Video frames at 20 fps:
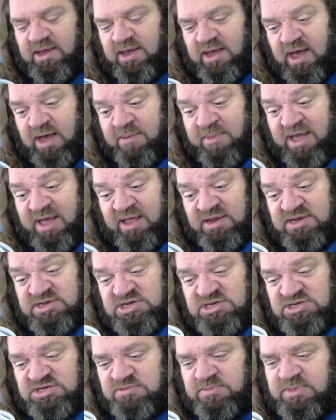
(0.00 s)
I'm Alan
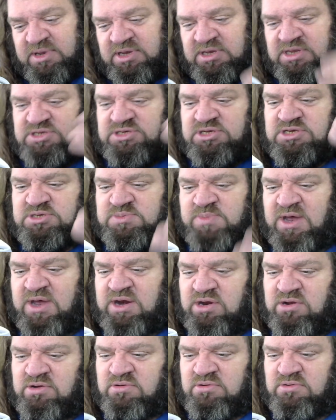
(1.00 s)
Sissom, and this is my
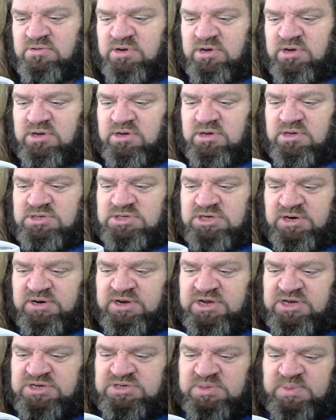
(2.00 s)
new
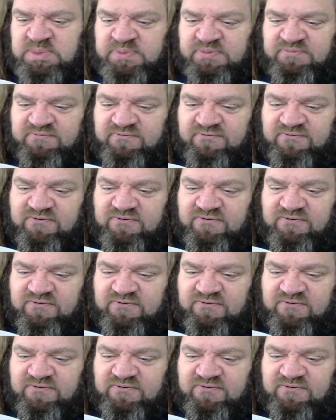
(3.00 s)
series. Oomph.